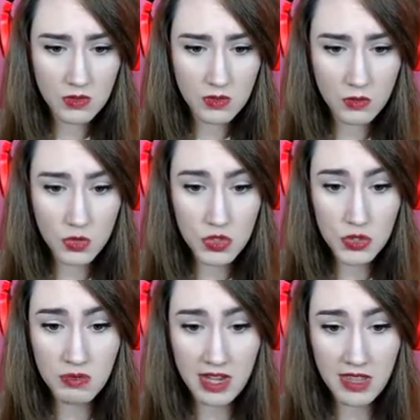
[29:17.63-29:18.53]
Would you
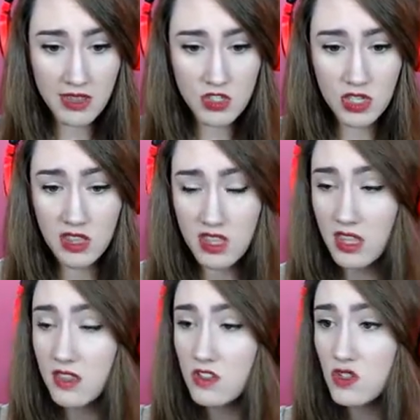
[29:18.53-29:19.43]
rather she think
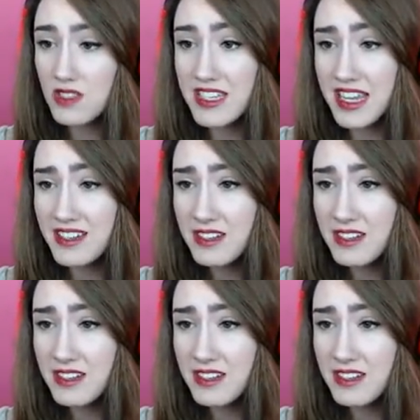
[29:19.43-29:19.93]
that you're dead?